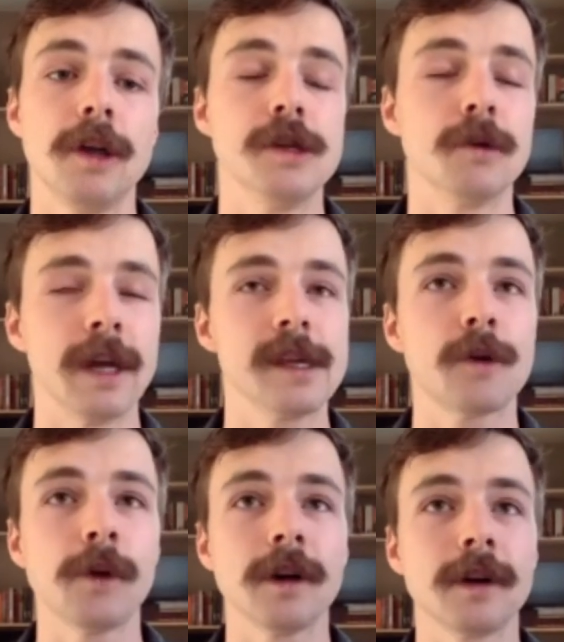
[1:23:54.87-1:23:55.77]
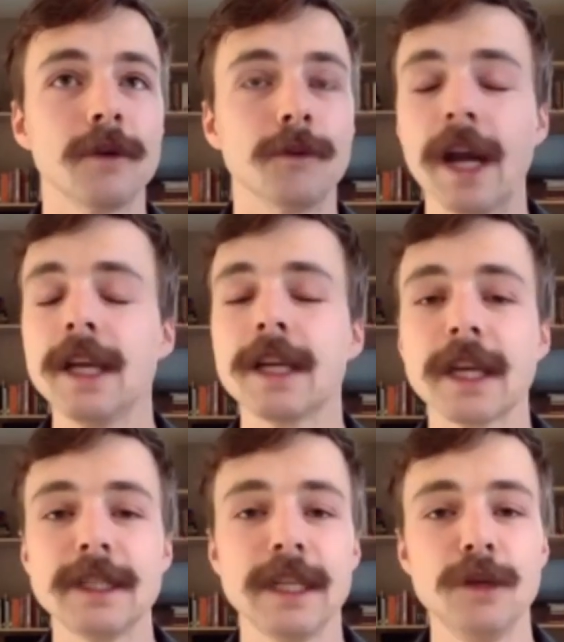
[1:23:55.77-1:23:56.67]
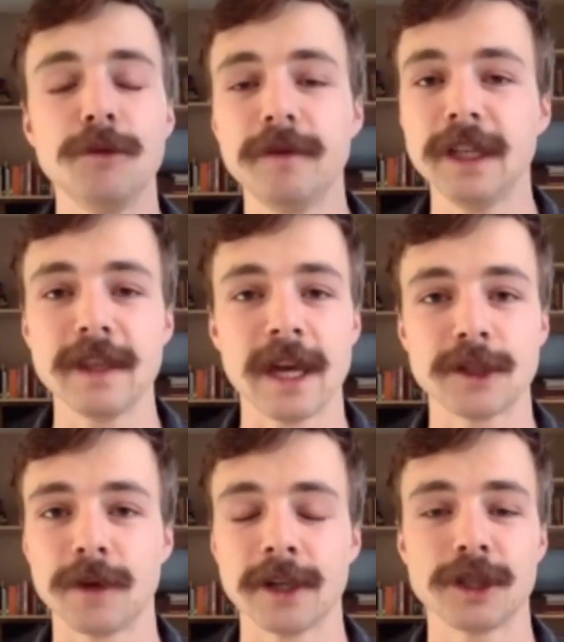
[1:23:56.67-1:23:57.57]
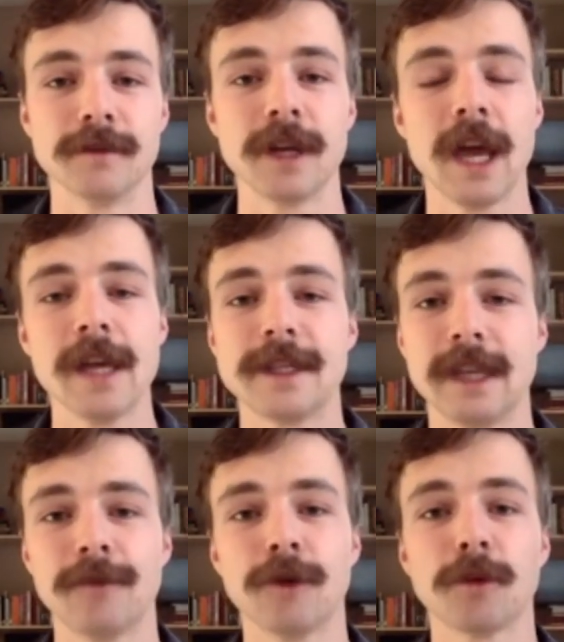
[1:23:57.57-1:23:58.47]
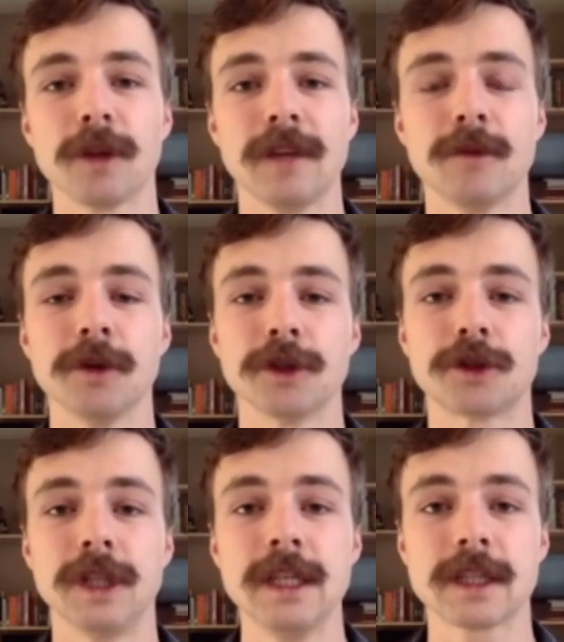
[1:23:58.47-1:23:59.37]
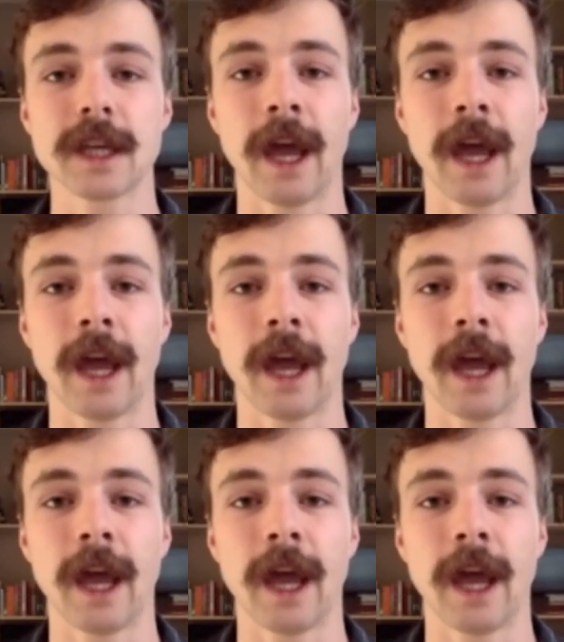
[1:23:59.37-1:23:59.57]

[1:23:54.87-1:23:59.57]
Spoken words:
you know, I think we're ready to continue moving in that direction of safer, more livable streets.